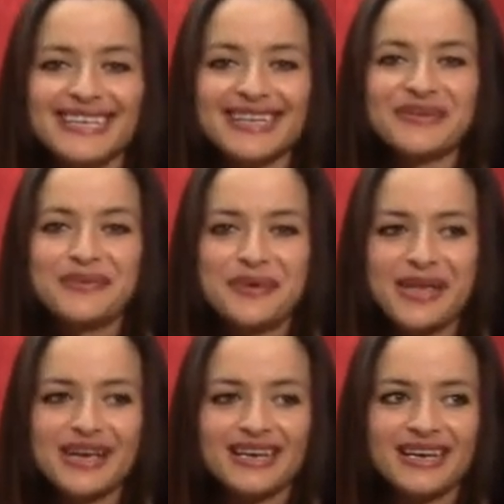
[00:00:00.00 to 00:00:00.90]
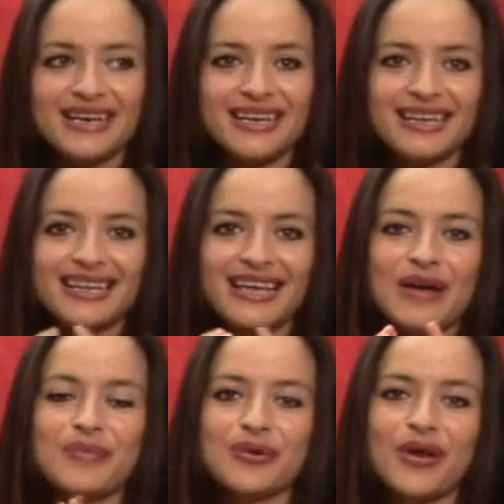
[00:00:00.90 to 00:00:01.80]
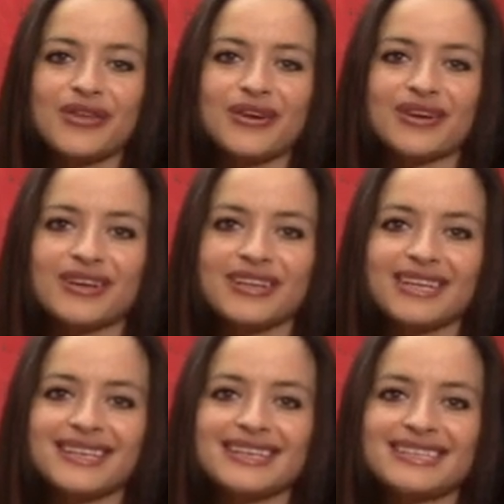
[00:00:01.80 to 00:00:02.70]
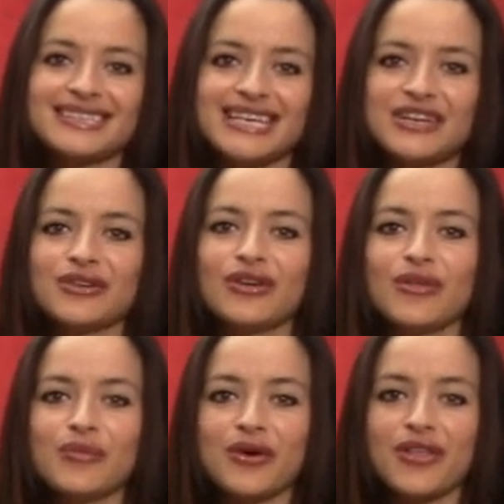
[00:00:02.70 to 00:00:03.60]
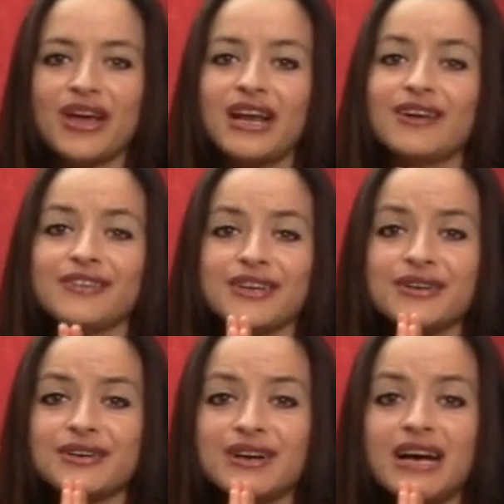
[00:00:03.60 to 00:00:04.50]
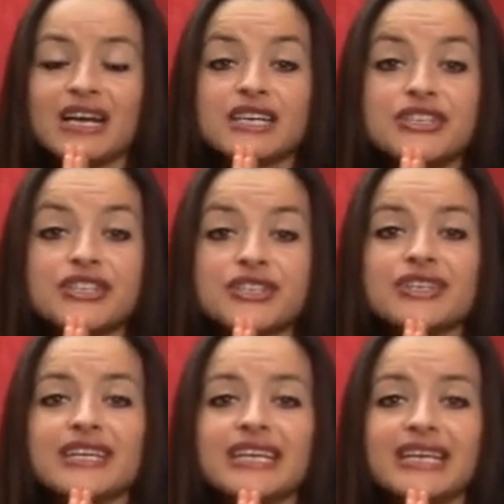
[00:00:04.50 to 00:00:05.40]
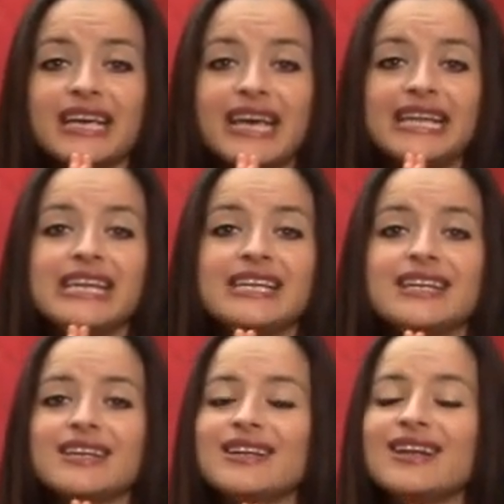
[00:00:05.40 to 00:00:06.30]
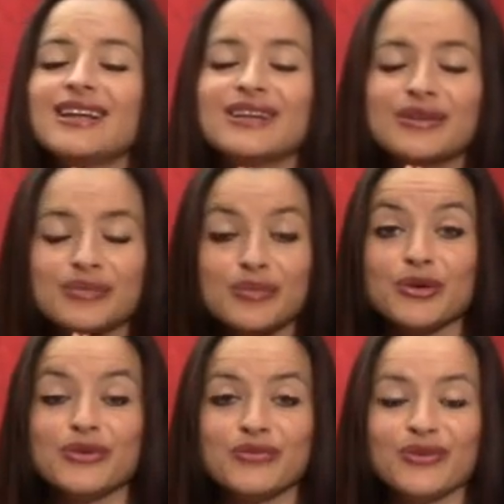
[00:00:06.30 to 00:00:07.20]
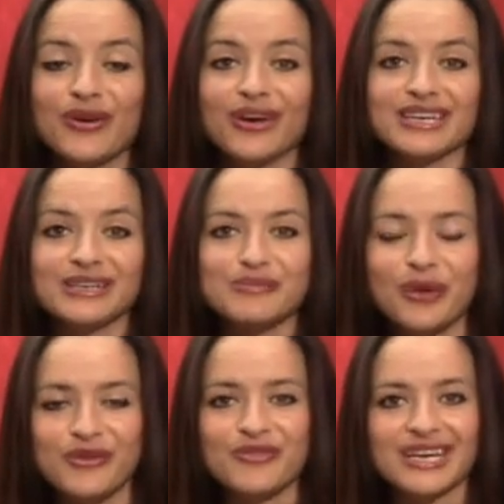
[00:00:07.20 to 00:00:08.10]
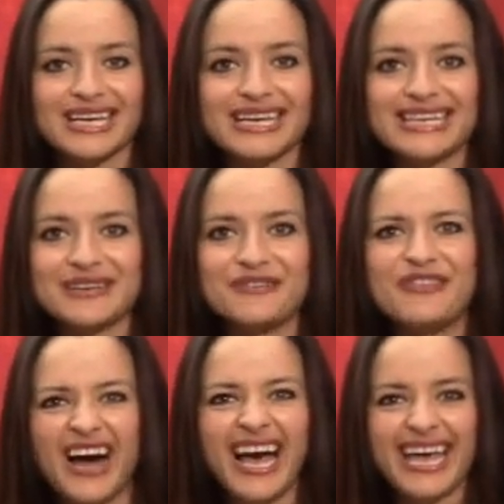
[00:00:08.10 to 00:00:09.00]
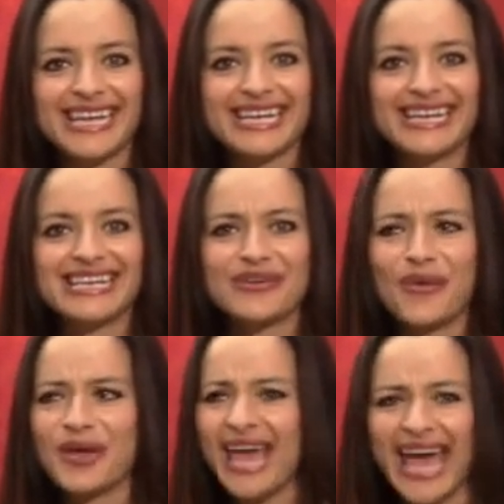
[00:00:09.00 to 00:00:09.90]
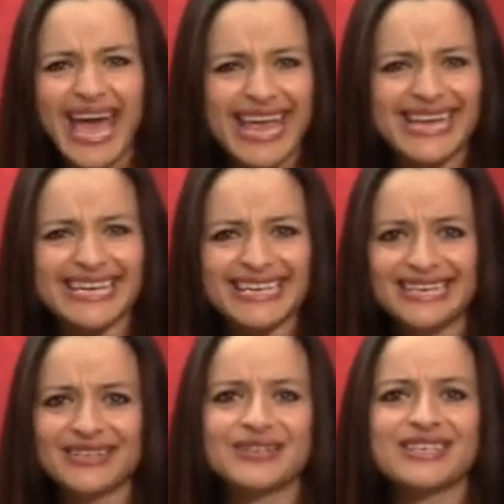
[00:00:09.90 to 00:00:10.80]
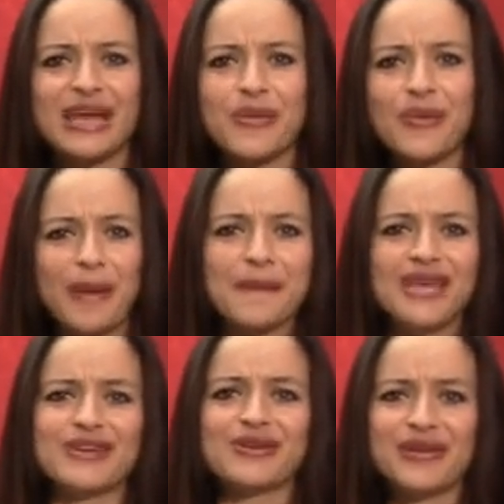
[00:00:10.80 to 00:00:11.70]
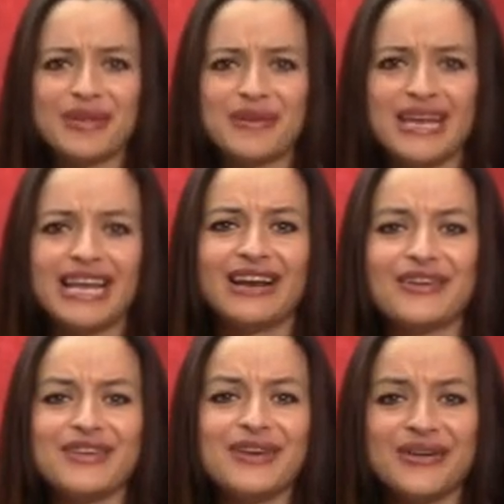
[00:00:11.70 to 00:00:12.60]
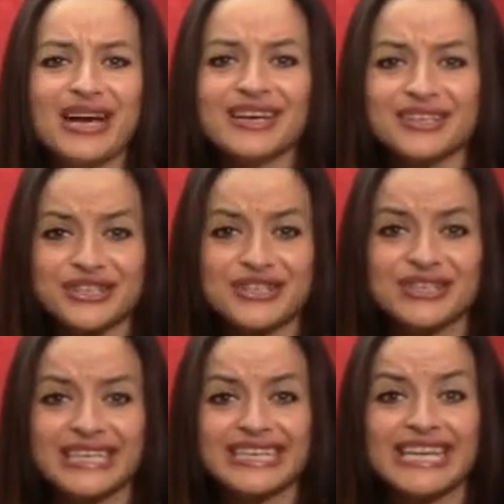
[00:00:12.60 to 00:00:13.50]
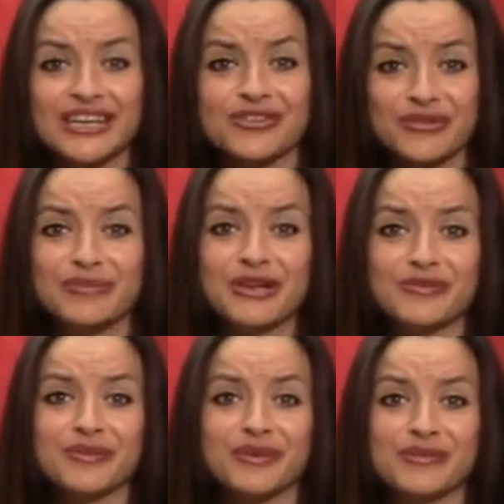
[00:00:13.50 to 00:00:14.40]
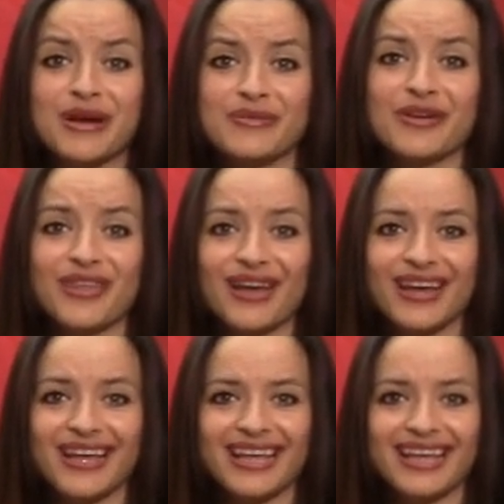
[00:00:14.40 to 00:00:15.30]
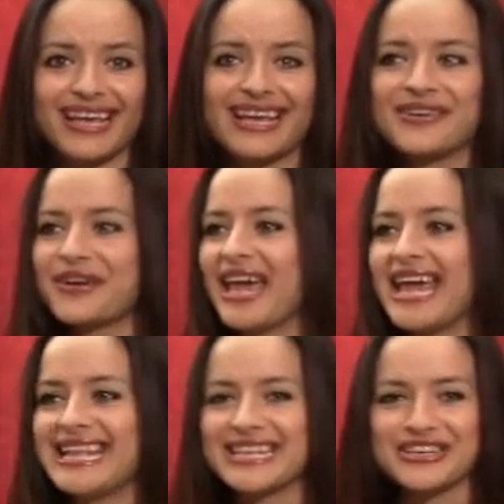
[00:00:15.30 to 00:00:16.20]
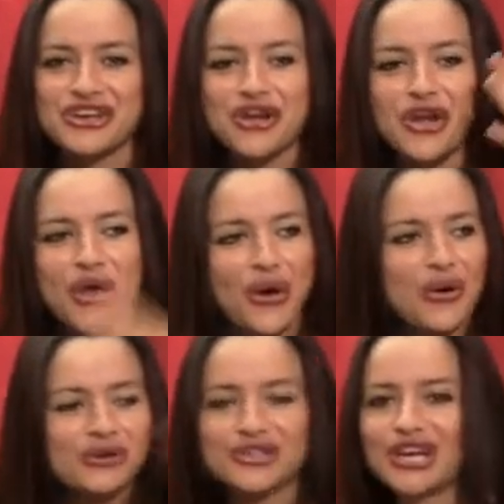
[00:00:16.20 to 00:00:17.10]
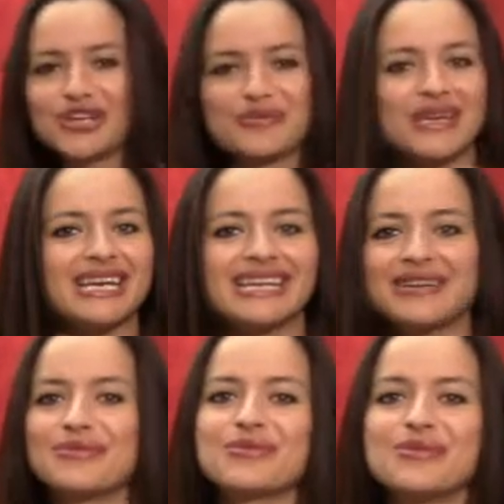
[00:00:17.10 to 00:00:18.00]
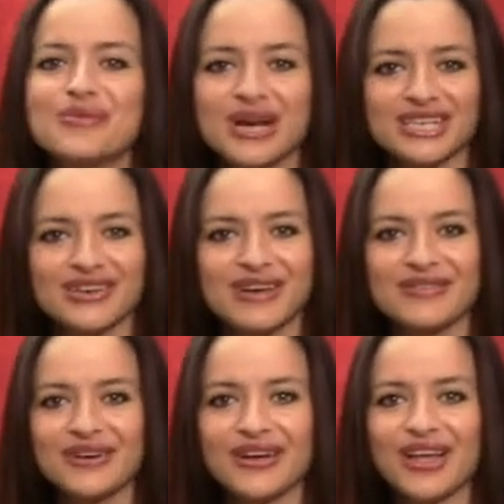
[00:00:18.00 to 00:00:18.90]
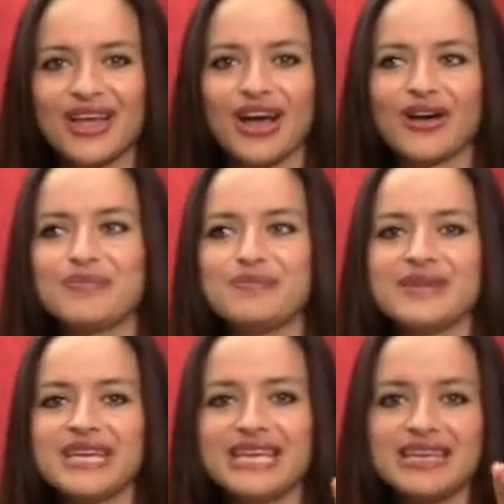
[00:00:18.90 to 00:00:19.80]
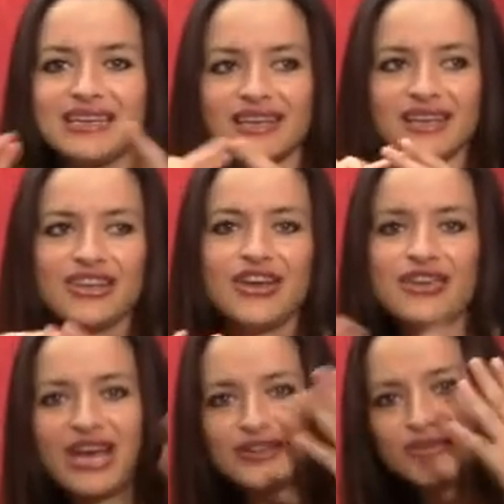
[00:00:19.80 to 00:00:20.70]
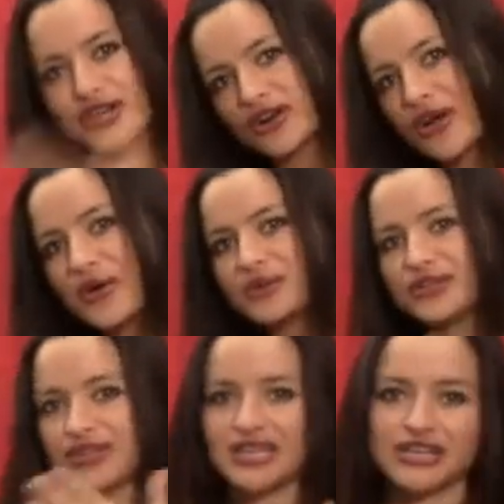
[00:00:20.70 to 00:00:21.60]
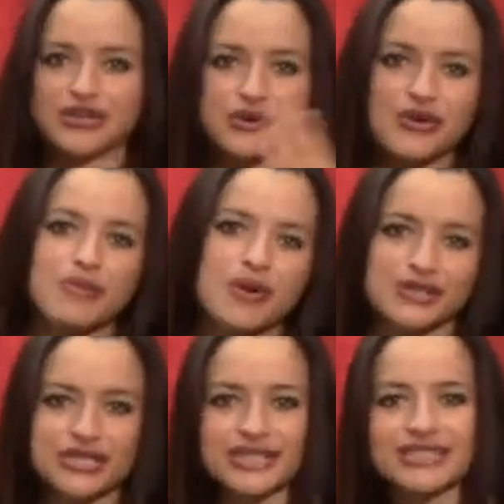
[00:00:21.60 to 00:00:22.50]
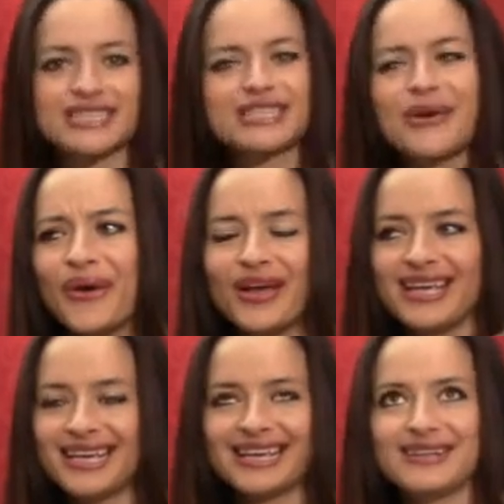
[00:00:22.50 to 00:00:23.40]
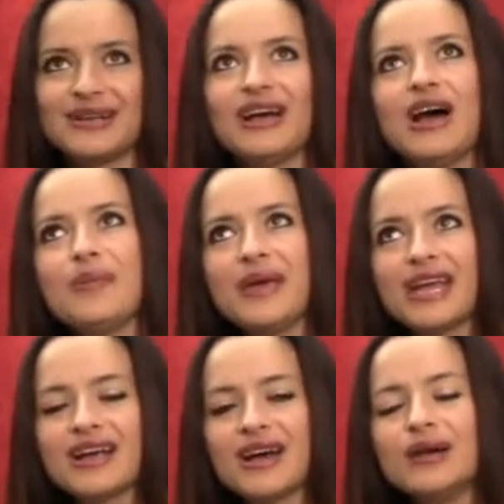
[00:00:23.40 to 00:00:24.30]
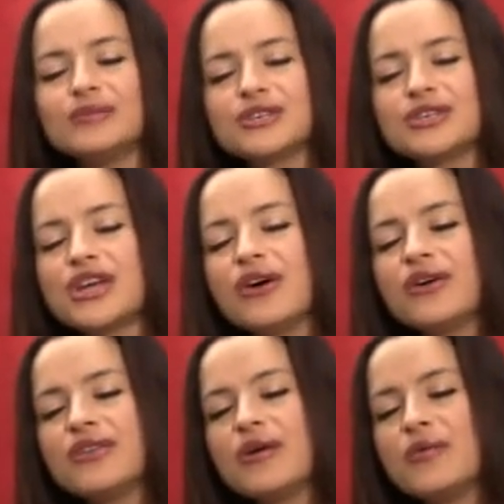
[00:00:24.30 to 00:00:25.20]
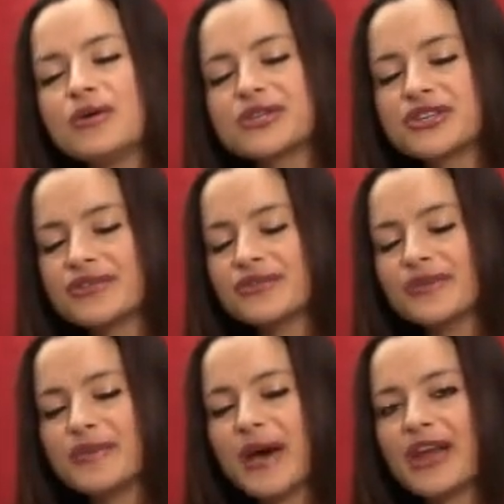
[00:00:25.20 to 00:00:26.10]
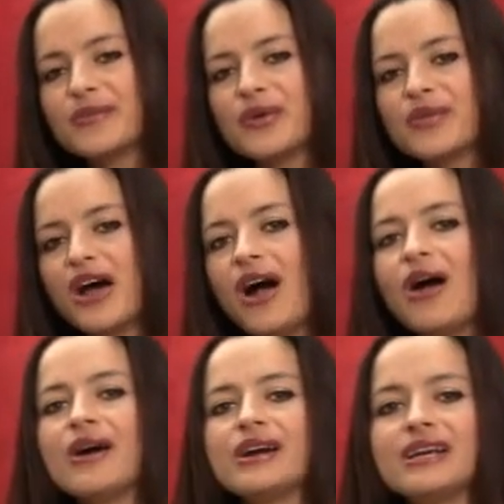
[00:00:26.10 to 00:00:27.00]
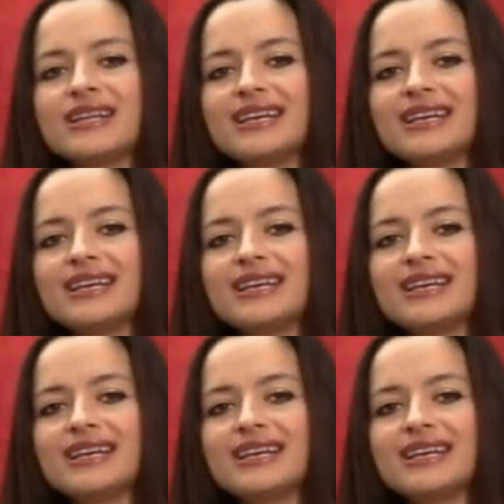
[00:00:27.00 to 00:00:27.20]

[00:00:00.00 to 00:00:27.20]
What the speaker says: where a brother say to another brother, I love you unconditionally, and it's beautiful, and it's perfect, and it's fine, and it's okay to say one man to another man, I love you unconditionally, thank you so much for being my brother. It's okay, there's no judgment in the room whatsoever of being, you have to be closed, you cannot show your emotions. So our men come to show their emotions from the bottom of their heart